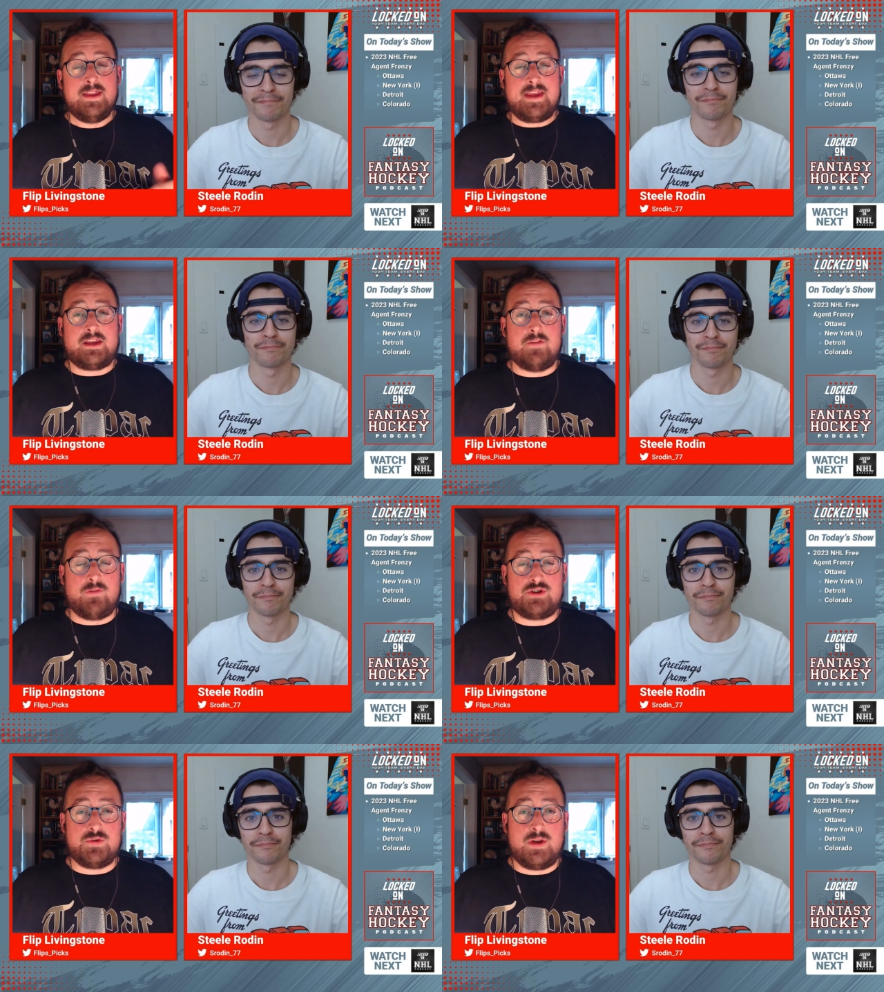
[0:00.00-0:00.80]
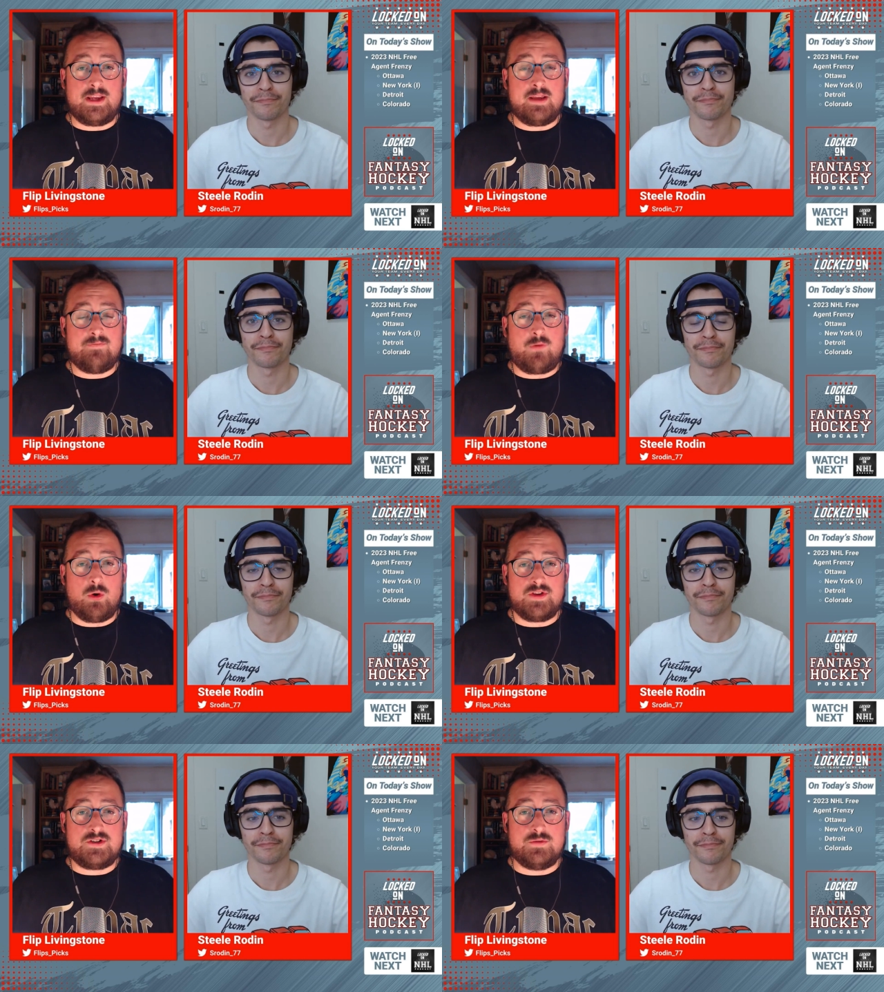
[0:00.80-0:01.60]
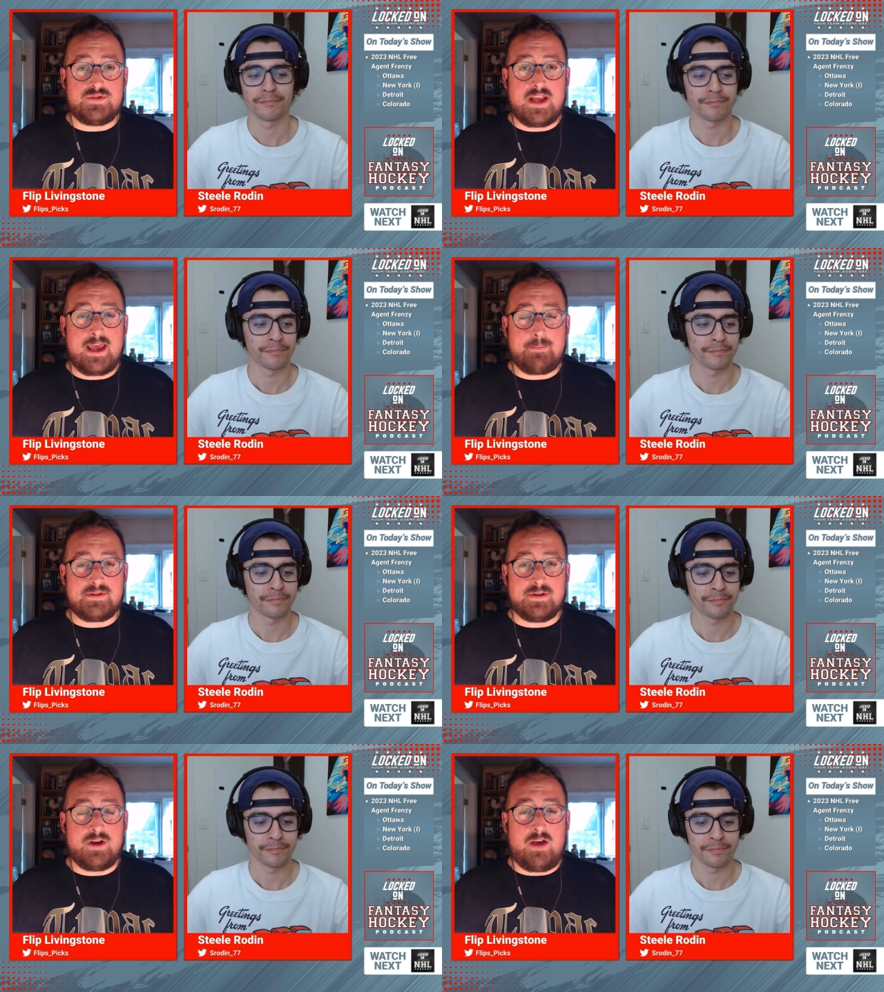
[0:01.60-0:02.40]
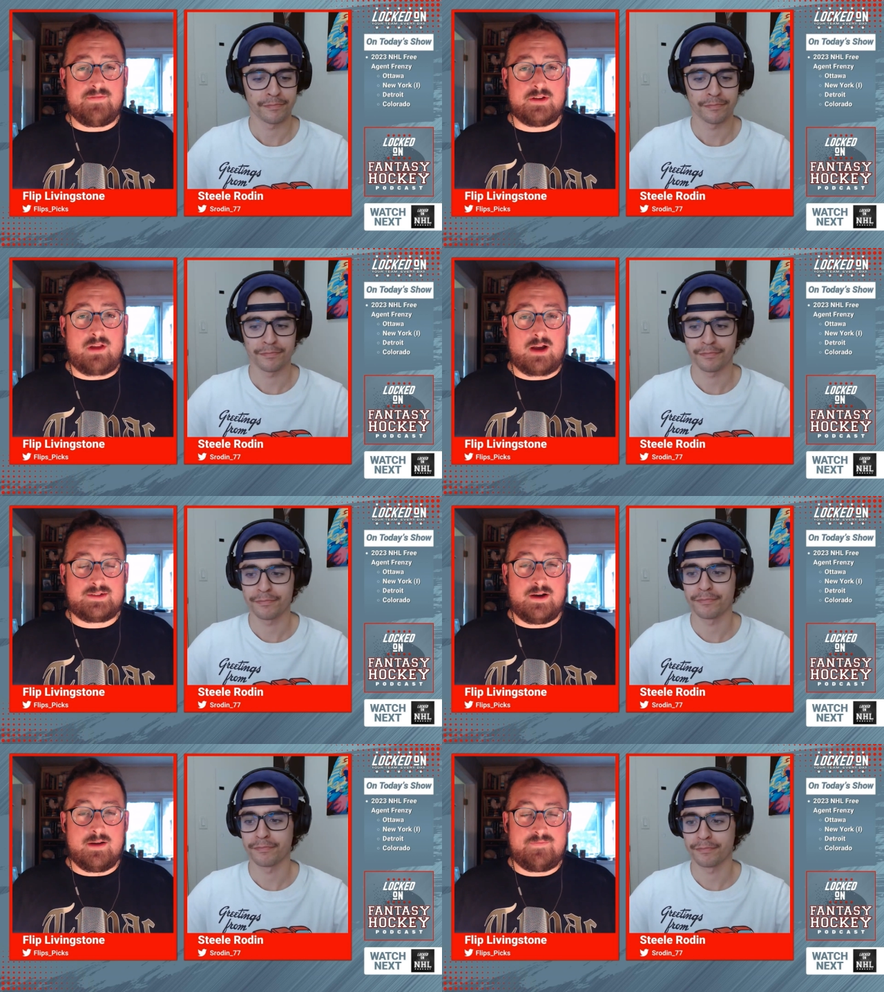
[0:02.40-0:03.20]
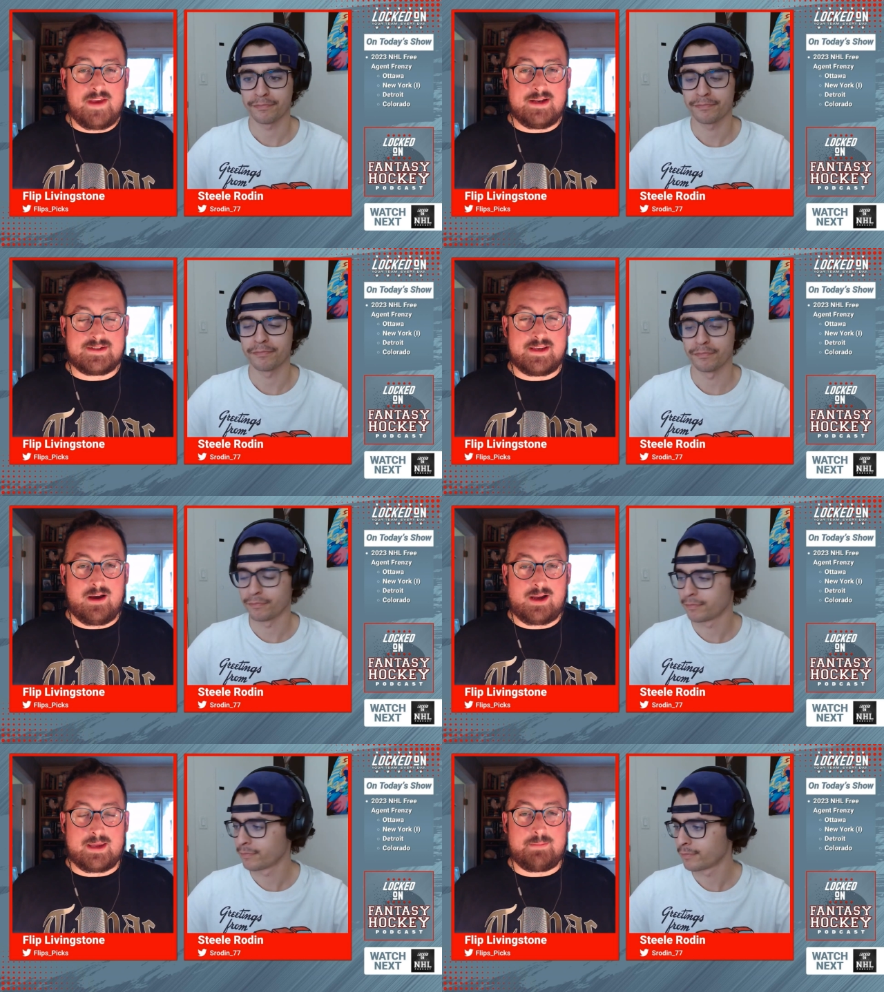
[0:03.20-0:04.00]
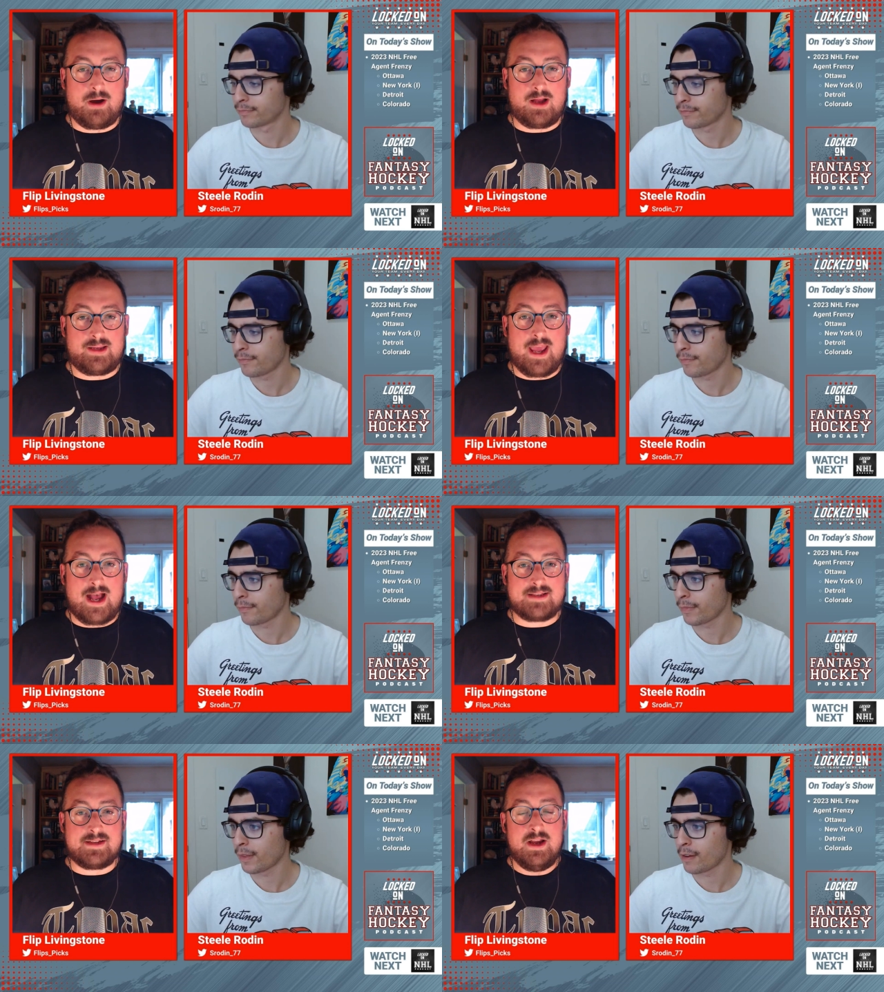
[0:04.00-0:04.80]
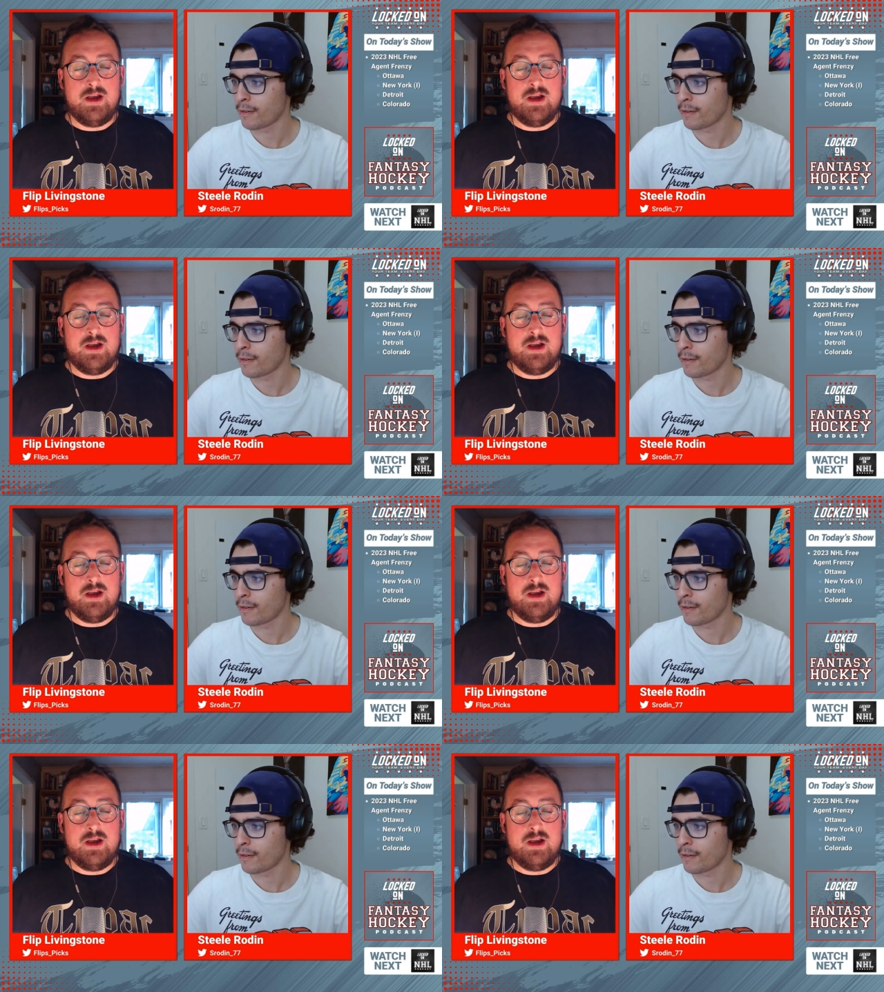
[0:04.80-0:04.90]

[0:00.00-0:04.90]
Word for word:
Speaker 1: Thank you for tuning in for the Tuesday episode of the Locked On Fantasy Hockey Podcast.